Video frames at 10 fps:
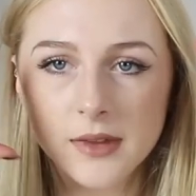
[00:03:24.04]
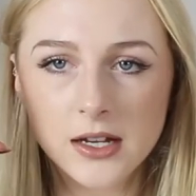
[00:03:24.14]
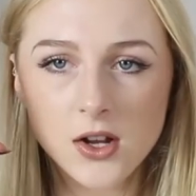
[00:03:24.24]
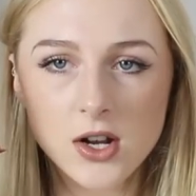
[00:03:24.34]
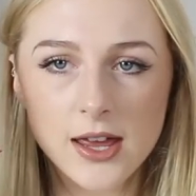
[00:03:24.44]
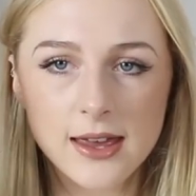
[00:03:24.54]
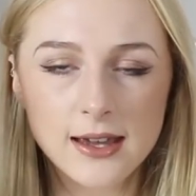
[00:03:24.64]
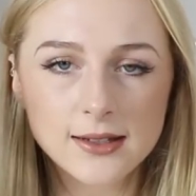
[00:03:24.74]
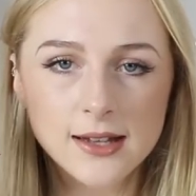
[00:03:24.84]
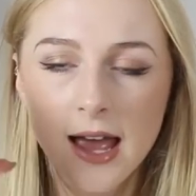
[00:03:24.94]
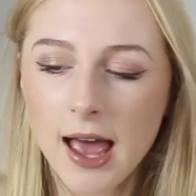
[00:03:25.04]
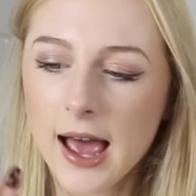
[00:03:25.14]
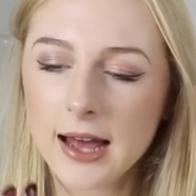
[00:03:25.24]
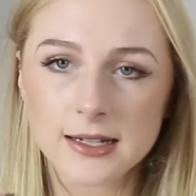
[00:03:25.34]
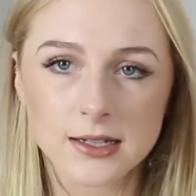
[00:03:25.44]
They look like this,
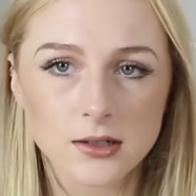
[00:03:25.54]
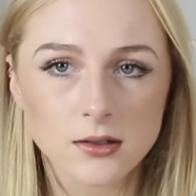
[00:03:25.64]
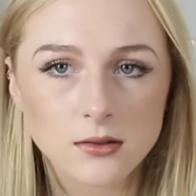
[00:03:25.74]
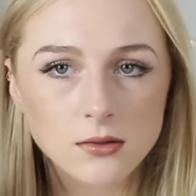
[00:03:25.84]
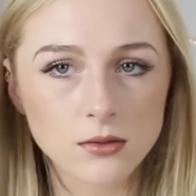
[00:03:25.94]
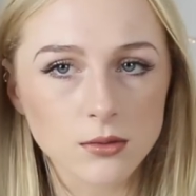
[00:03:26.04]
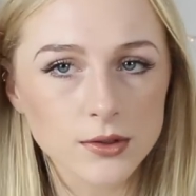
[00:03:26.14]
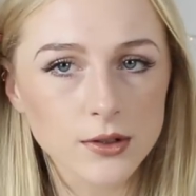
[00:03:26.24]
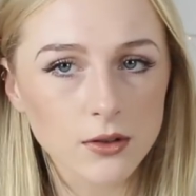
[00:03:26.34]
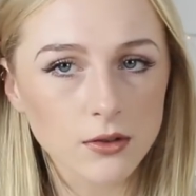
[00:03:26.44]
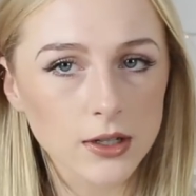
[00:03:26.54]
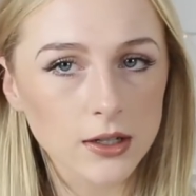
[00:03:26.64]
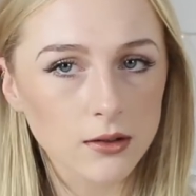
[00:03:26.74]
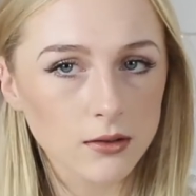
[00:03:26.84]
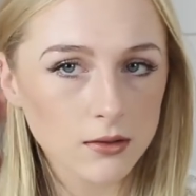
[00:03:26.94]
and oh, what's going on
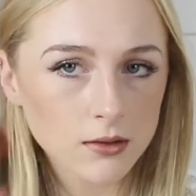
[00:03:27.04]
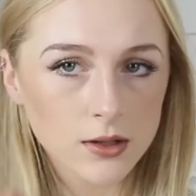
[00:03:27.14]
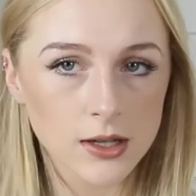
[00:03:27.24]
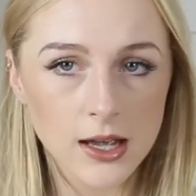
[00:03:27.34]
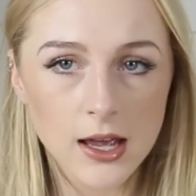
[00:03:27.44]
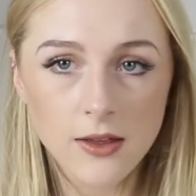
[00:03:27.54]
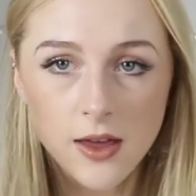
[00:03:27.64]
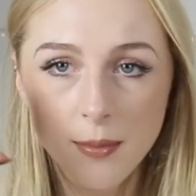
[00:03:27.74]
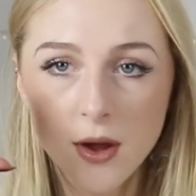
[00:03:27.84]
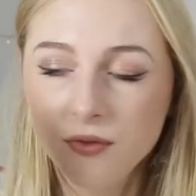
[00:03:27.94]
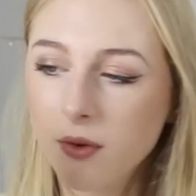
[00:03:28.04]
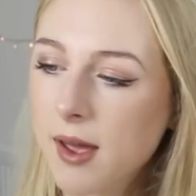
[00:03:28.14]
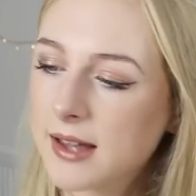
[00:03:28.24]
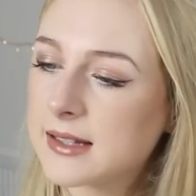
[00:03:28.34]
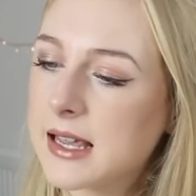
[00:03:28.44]
here? They're both
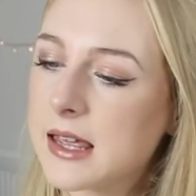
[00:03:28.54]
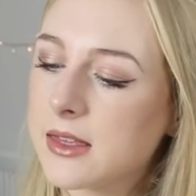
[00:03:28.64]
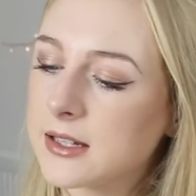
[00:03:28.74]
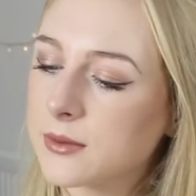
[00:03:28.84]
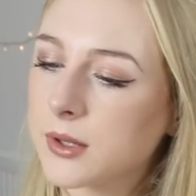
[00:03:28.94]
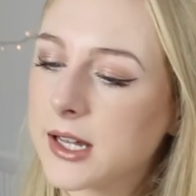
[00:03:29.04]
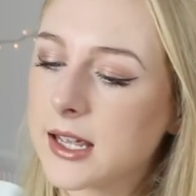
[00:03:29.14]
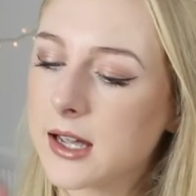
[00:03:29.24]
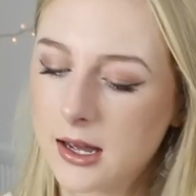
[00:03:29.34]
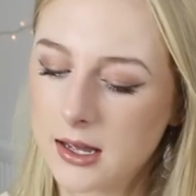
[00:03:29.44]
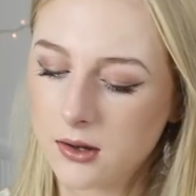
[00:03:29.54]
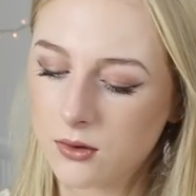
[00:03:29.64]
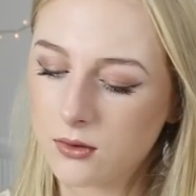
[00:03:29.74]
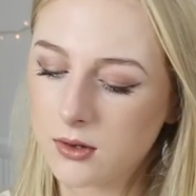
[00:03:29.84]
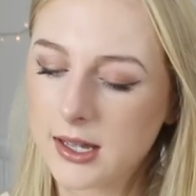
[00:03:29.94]
from Essie. This one here,
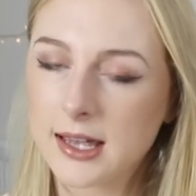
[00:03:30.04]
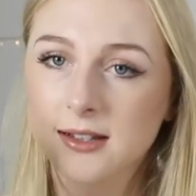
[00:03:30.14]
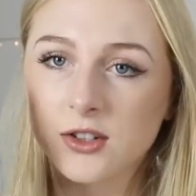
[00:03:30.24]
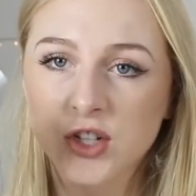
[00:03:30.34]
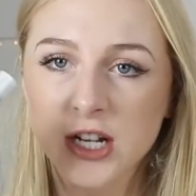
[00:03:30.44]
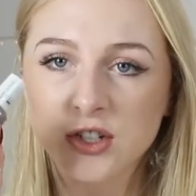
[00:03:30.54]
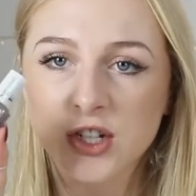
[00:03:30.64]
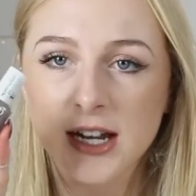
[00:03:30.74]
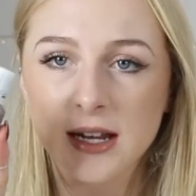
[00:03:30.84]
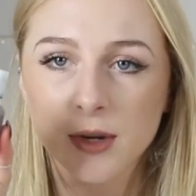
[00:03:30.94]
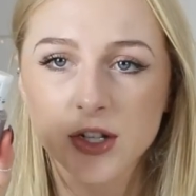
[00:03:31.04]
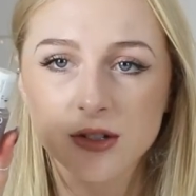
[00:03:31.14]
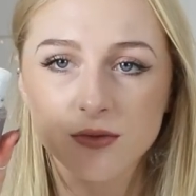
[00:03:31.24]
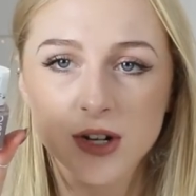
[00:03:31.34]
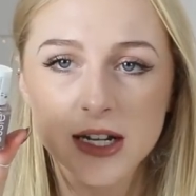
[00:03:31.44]
is Chin Chili, which
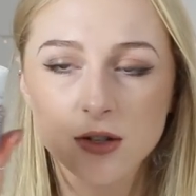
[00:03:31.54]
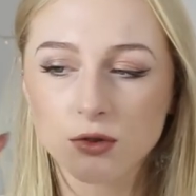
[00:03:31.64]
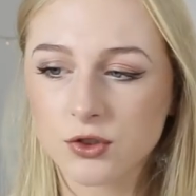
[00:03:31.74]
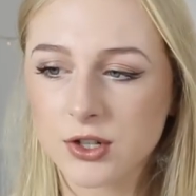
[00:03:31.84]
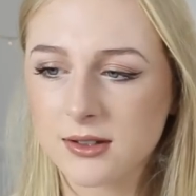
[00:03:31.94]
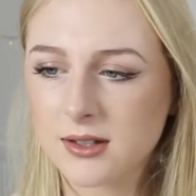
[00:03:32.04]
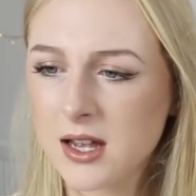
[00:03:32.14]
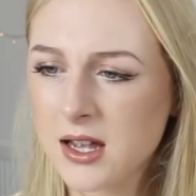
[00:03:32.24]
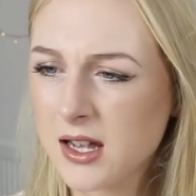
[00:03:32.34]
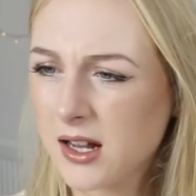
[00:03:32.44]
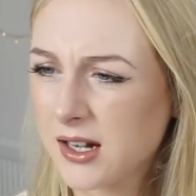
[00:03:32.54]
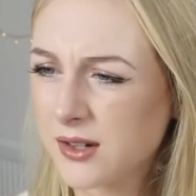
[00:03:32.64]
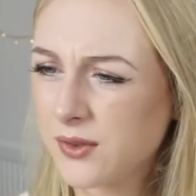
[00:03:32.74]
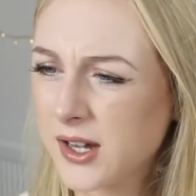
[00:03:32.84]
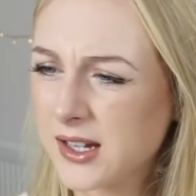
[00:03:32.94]
is a really gorgeous
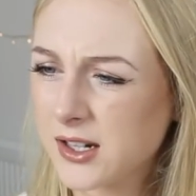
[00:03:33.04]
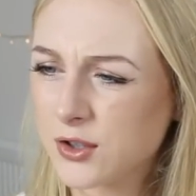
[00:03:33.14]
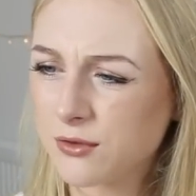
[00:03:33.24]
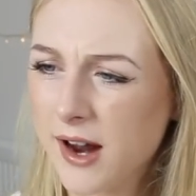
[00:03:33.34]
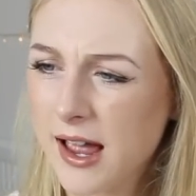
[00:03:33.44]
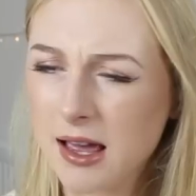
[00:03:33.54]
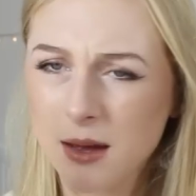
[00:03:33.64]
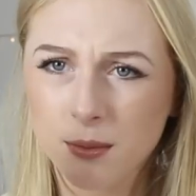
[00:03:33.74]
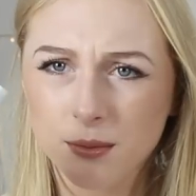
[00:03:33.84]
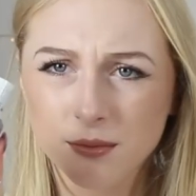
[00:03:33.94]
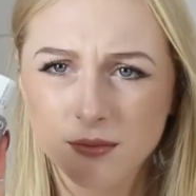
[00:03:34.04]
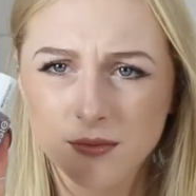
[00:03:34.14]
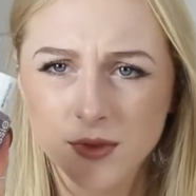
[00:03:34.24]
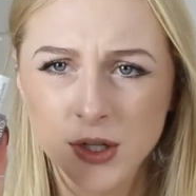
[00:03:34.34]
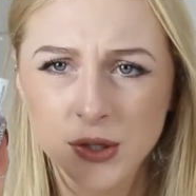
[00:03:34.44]
kind of like grey
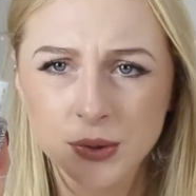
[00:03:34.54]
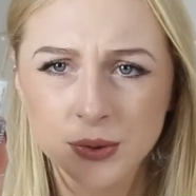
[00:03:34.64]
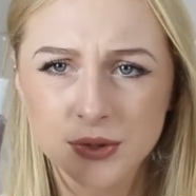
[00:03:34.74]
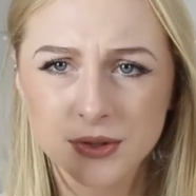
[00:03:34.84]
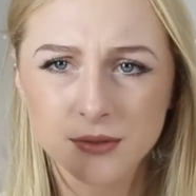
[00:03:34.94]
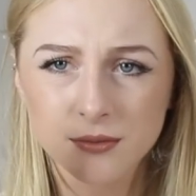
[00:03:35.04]
nude